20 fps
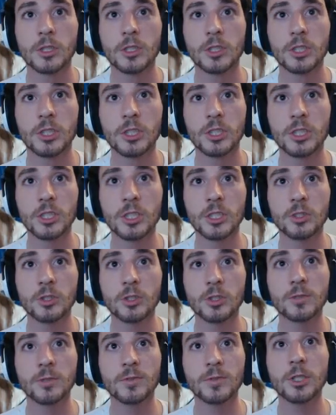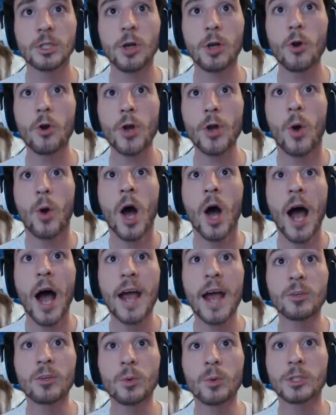Get out of here. Oh no! I
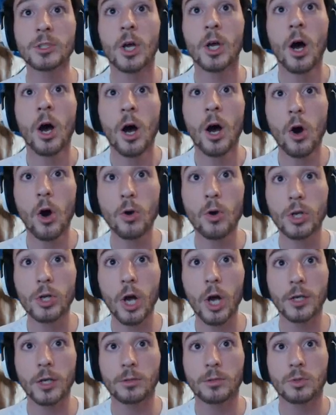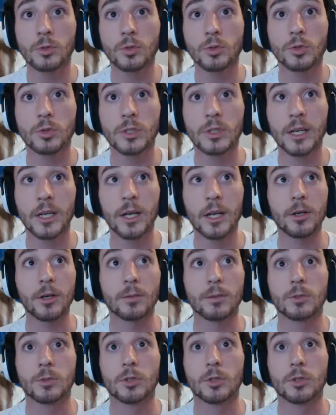hit the ones! Oh god! Get out of here.